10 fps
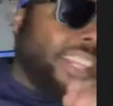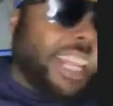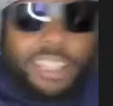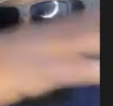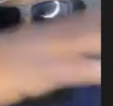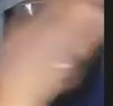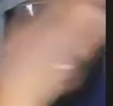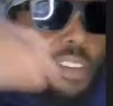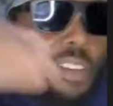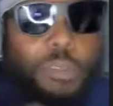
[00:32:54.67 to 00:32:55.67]
like a lot of
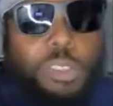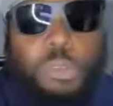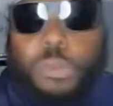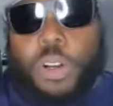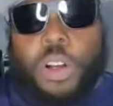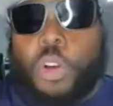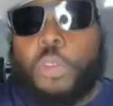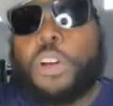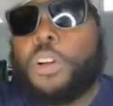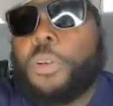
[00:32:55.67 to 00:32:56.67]
stuff that was going on Holt
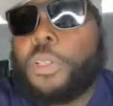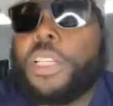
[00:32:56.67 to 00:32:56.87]
Road.